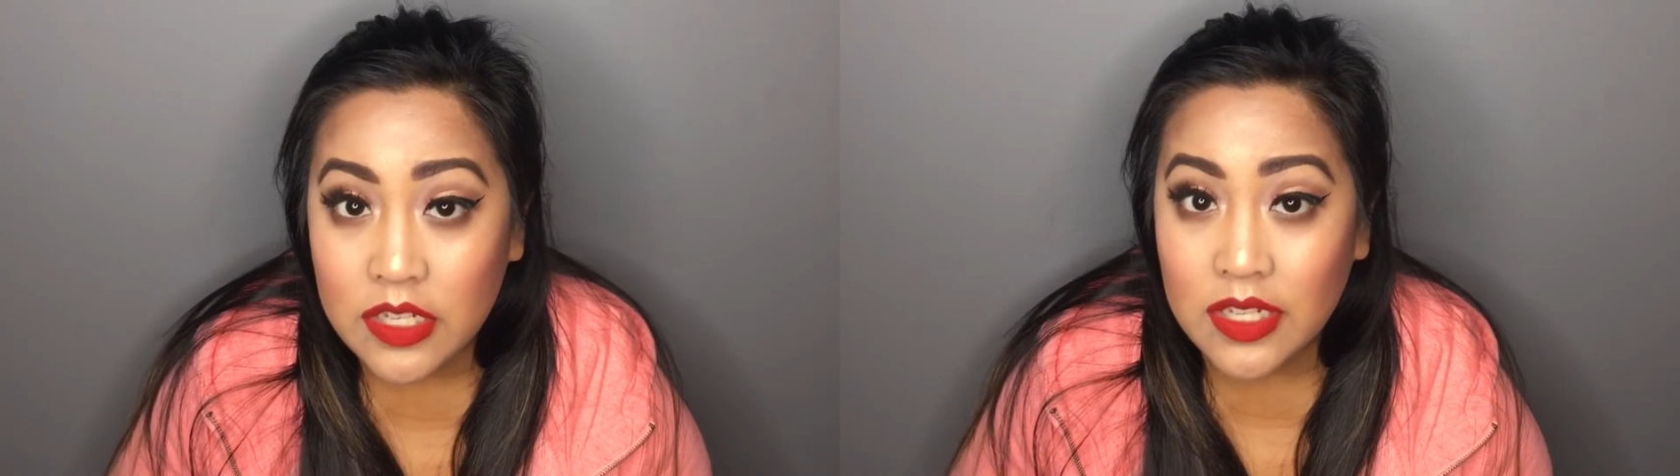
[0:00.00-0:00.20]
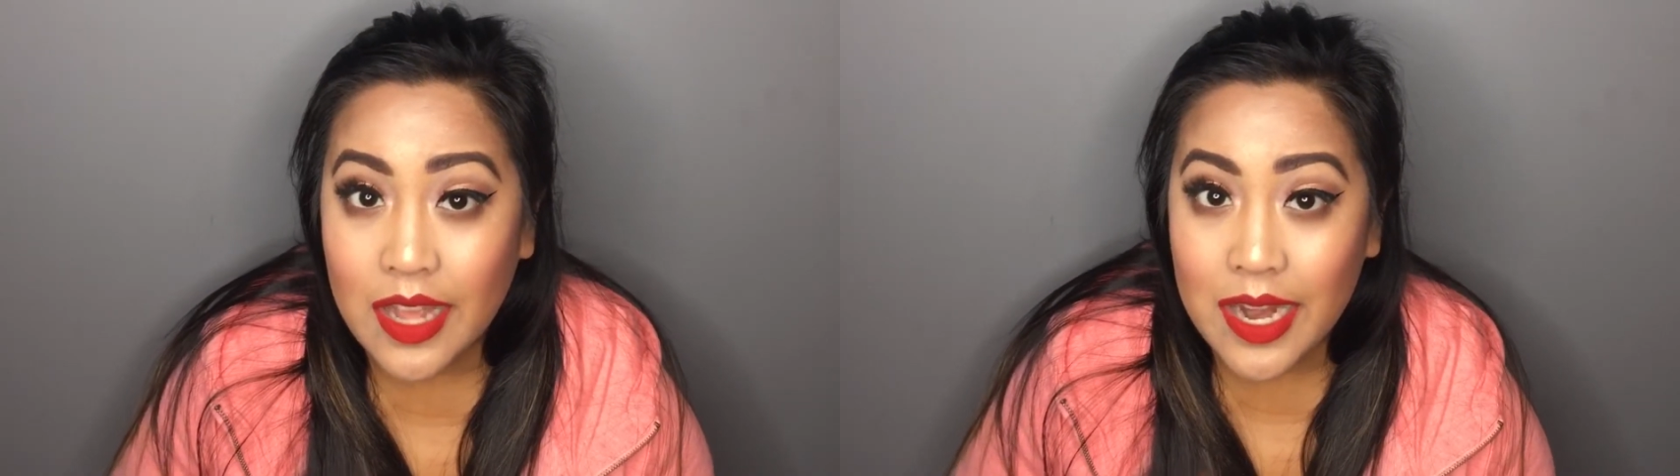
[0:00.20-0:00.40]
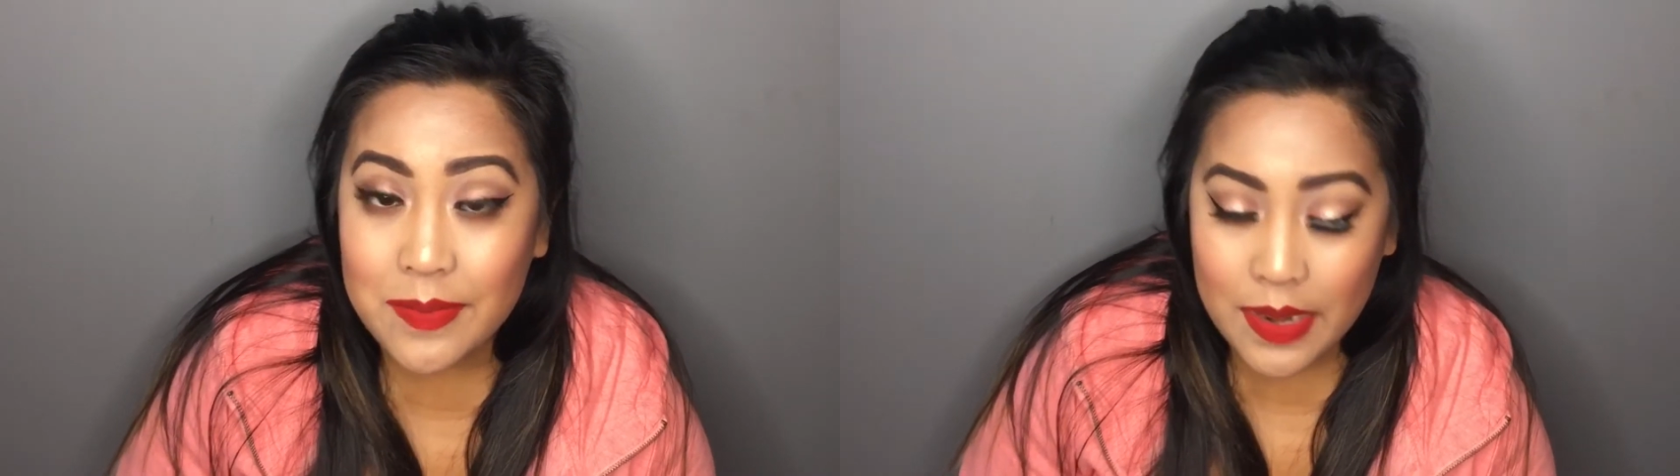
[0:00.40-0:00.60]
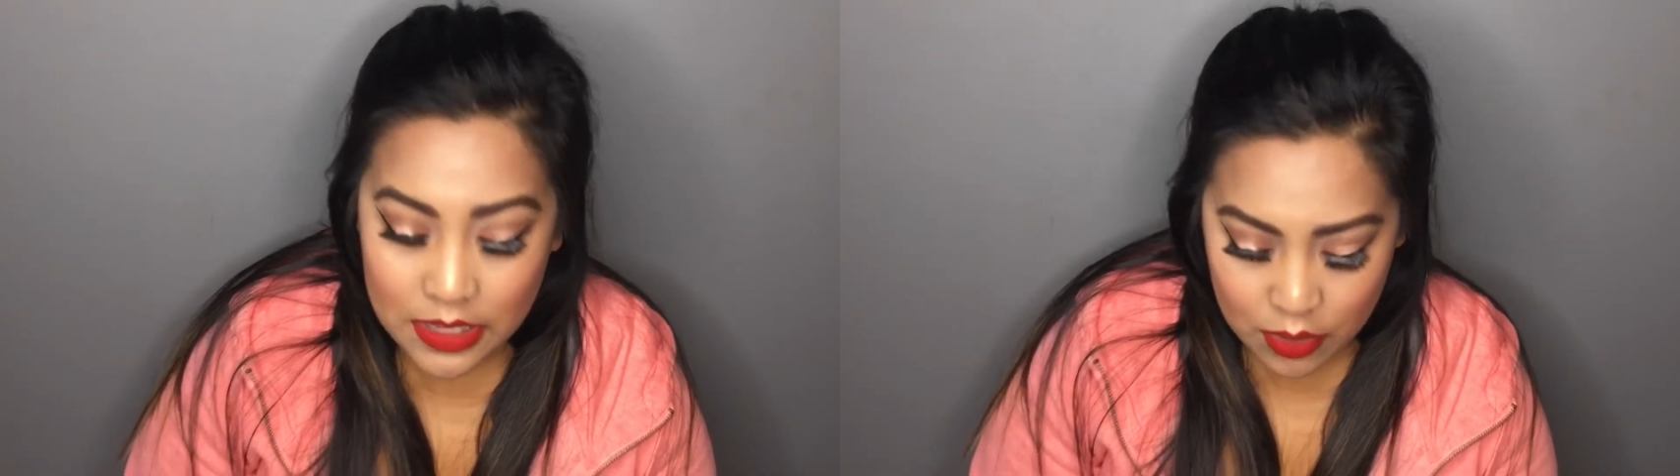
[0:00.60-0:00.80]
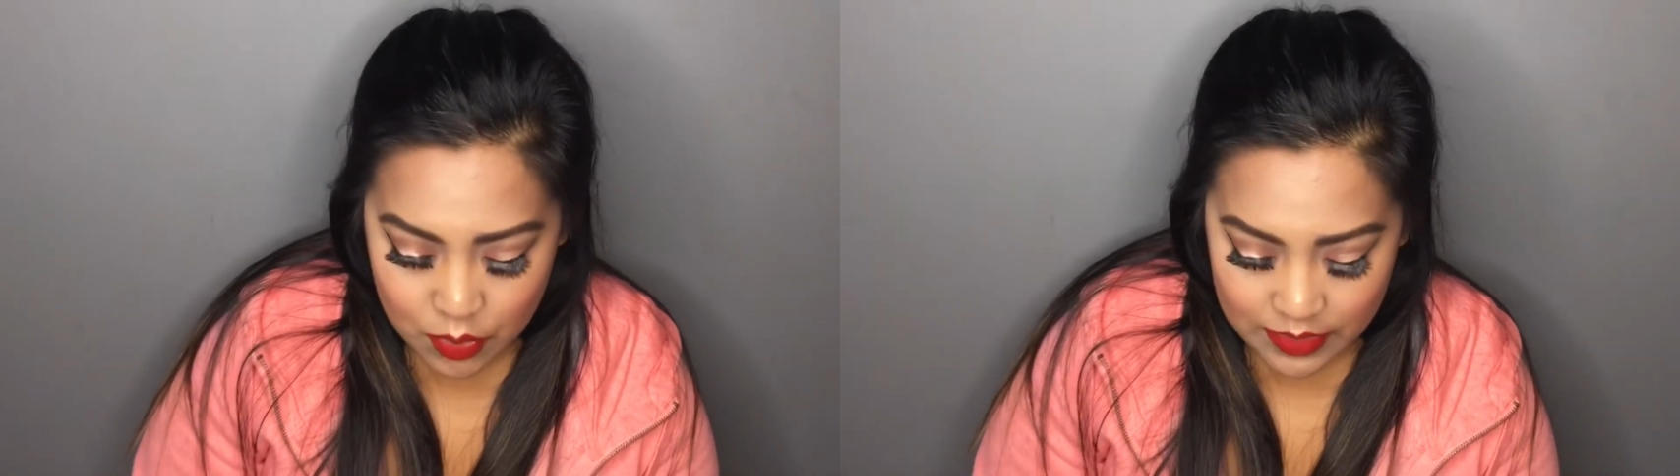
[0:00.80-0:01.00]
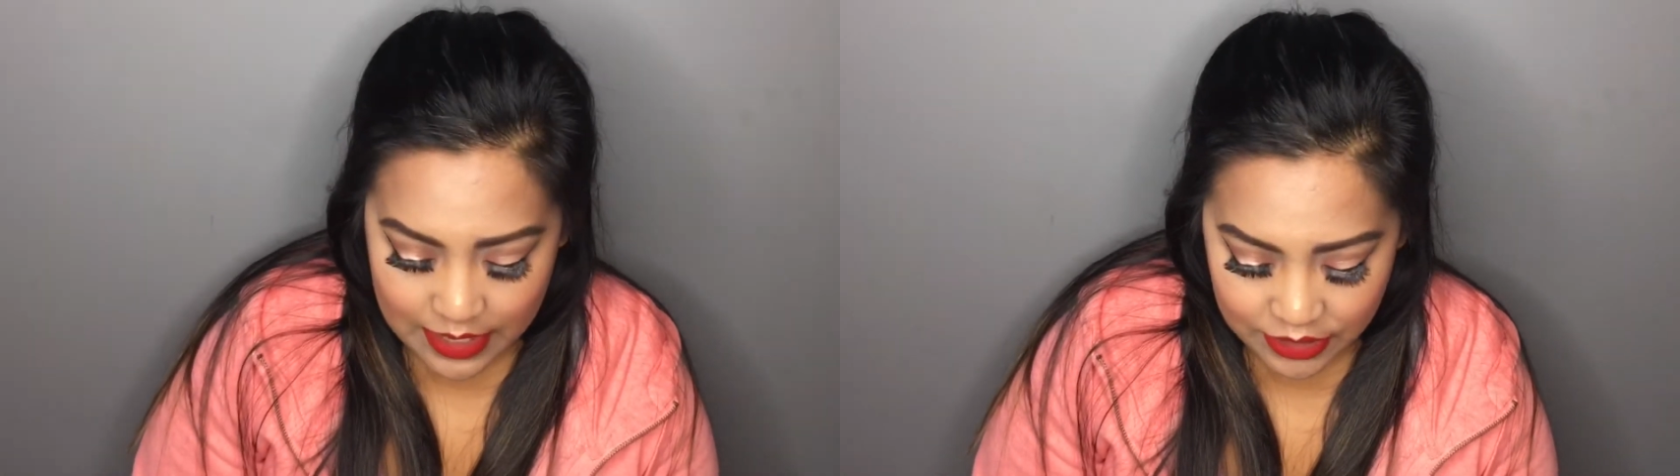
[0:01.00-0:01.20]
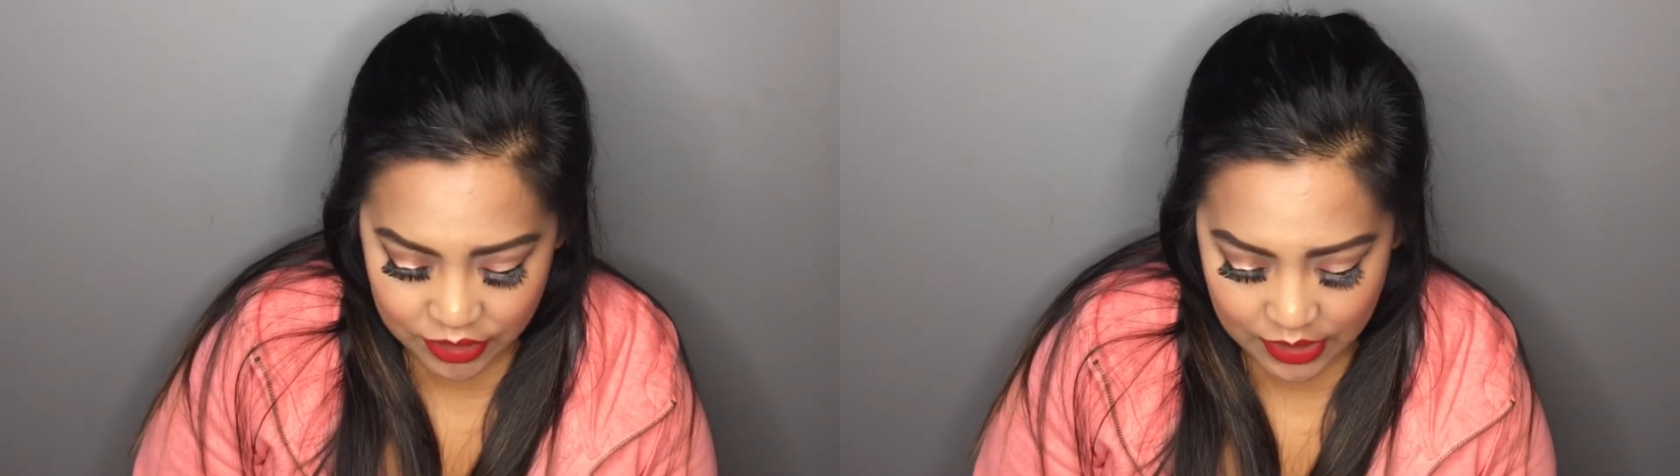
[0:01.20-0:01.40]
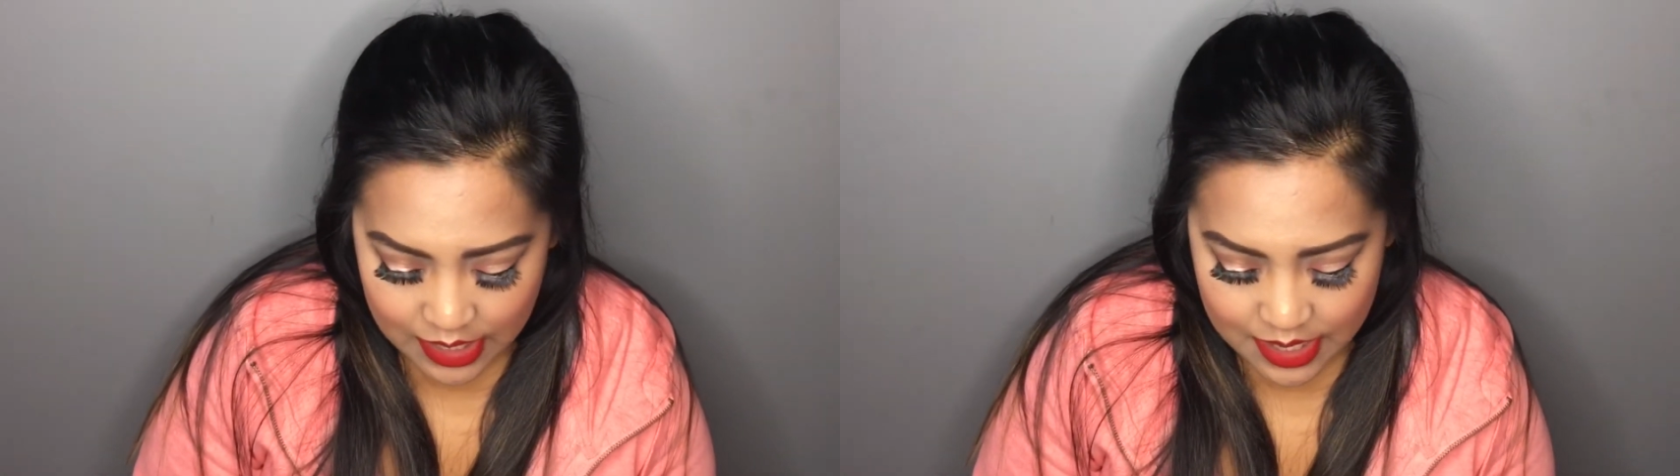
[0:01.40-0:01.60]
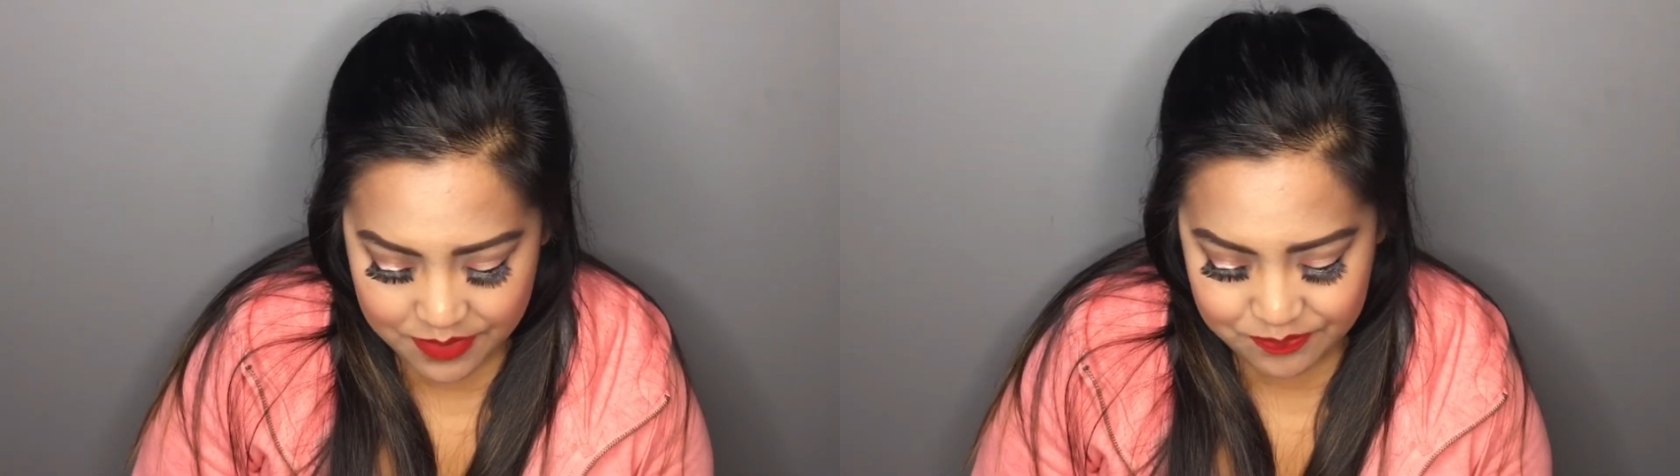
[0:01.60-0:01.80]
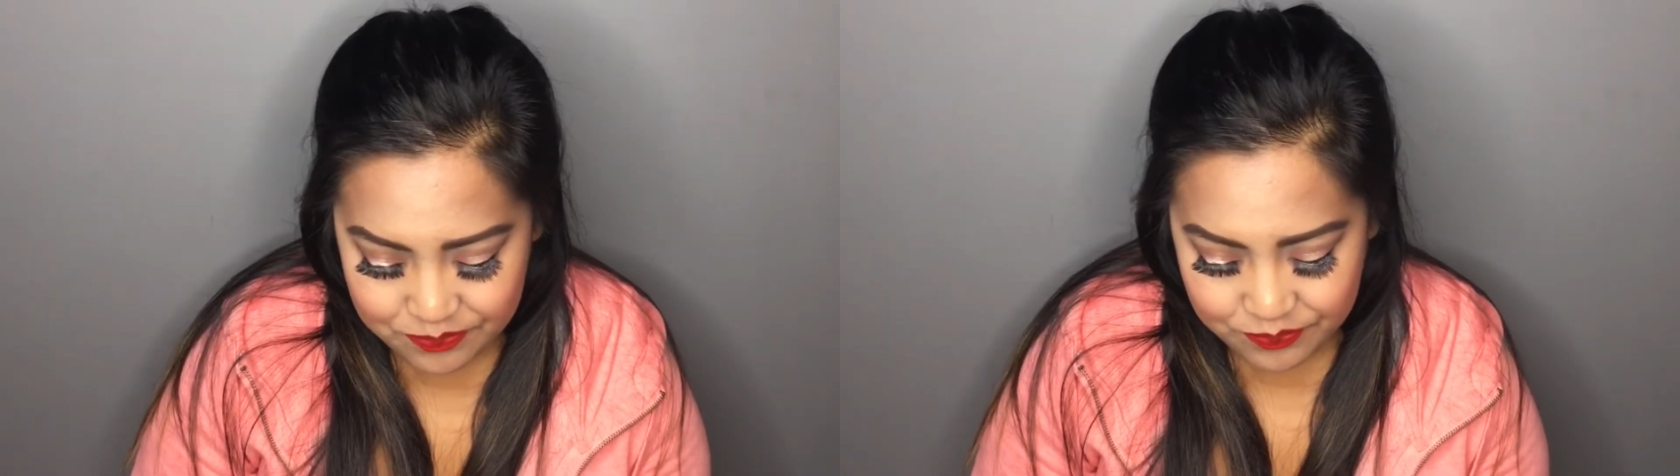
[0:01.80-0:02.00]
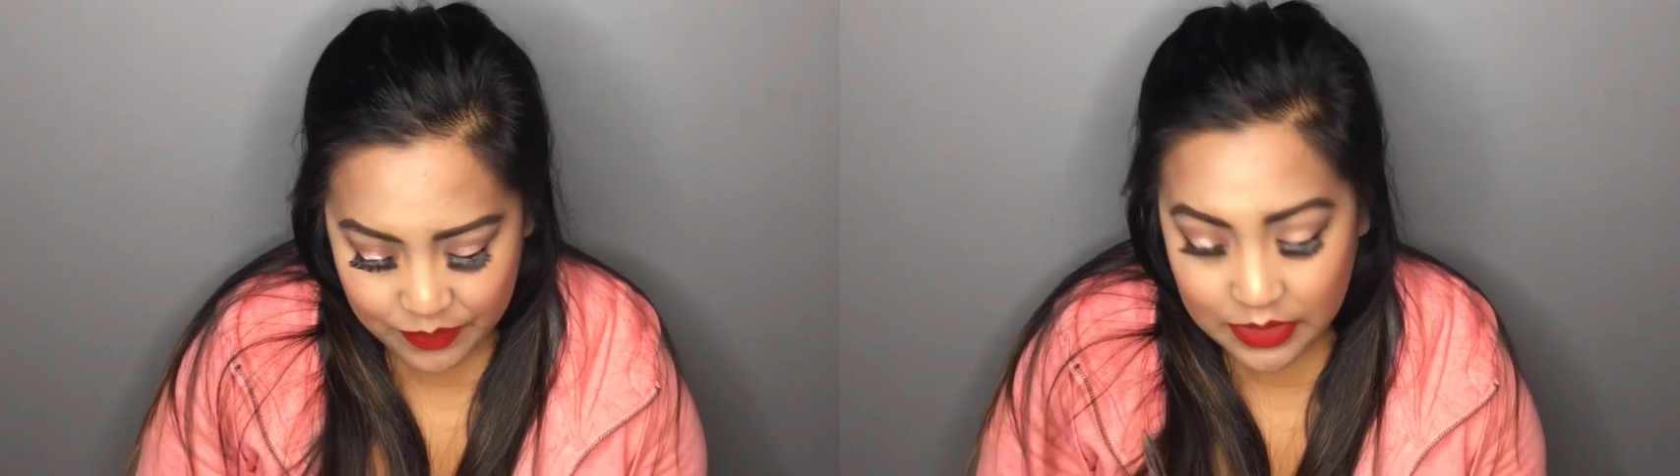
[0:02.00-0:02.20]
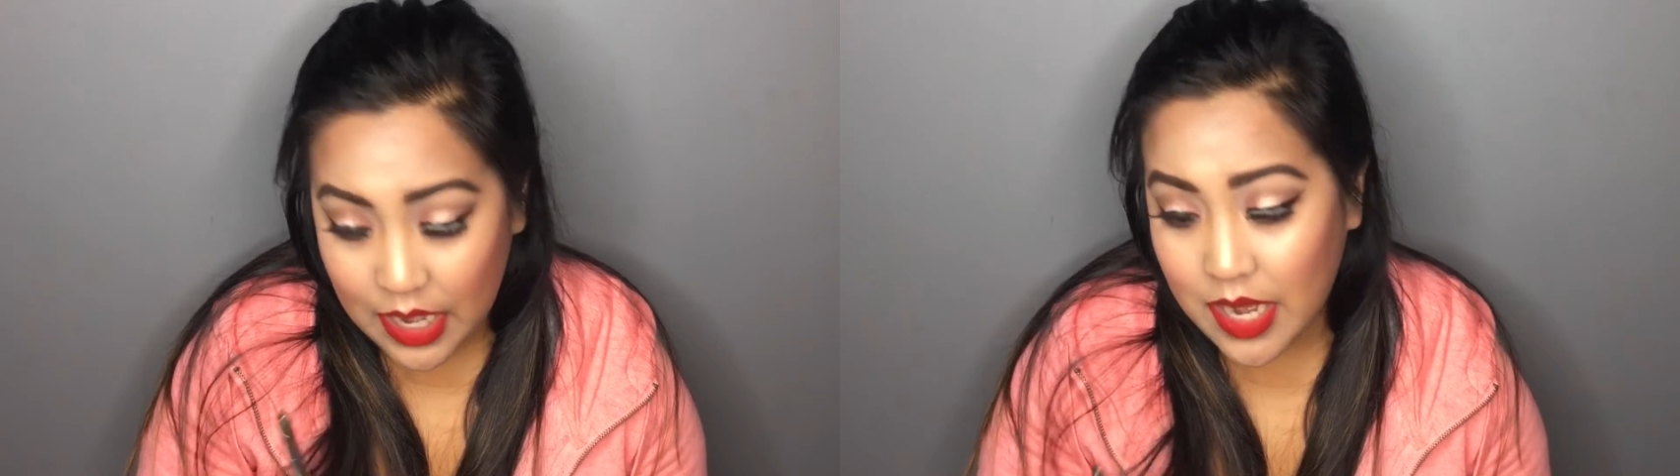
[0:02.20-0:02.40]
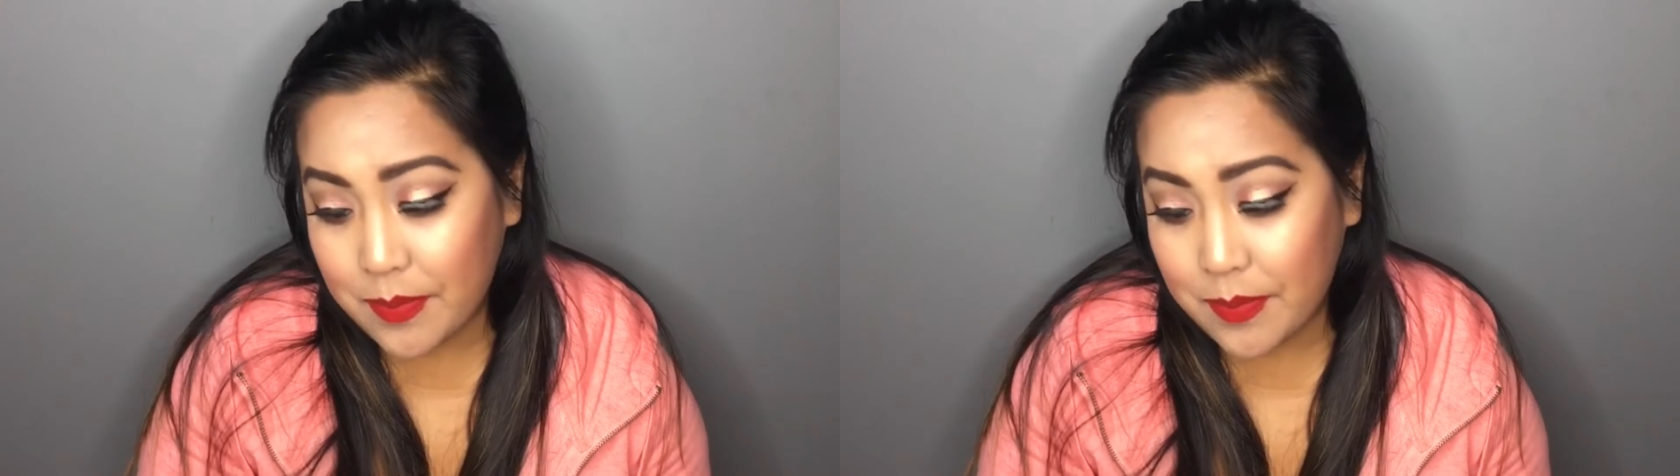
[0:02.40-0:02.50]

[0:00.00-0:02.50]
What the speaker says: To line my lower lash line,